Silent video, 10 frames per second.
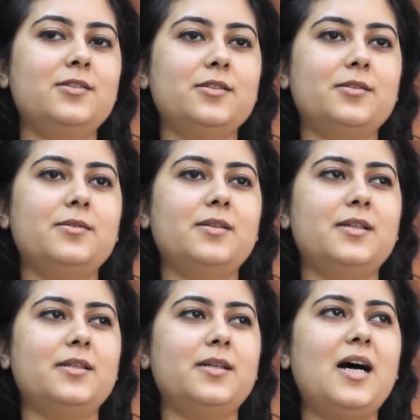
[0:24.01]

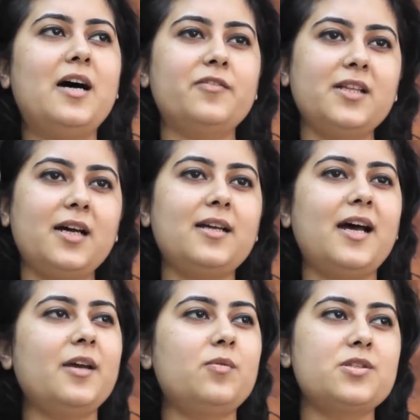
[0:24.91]
So after that,
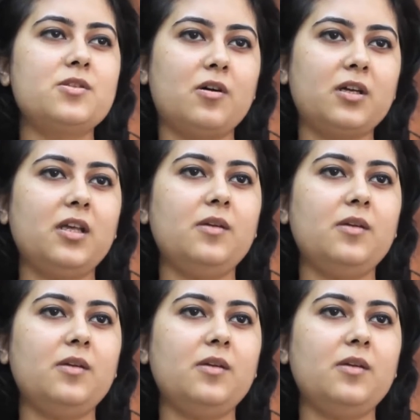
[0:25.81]
I was not